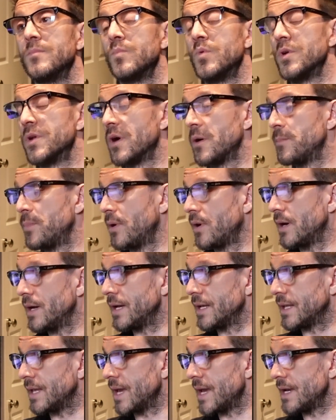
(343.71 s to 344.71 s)
Would I buy it
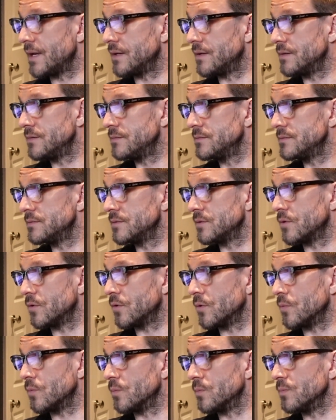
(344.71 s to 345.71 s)
again?
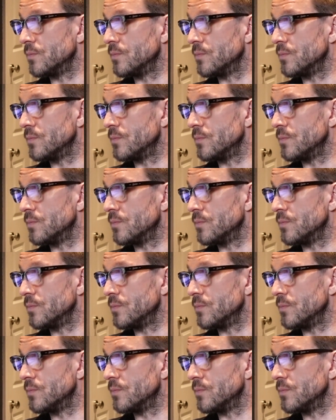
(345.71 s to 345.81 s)
Or